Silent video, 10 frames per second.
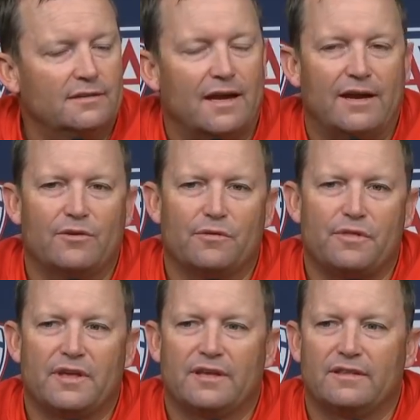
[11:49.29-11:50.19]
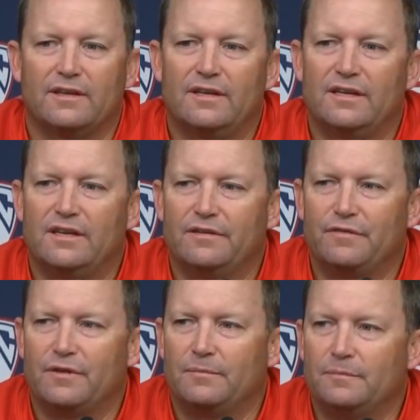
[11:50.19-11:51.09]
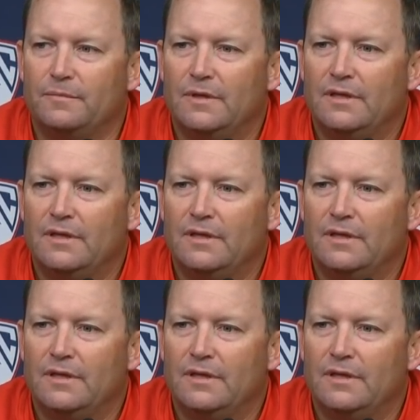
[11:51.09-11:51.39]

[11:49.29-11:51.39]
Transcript: I don't think that any of them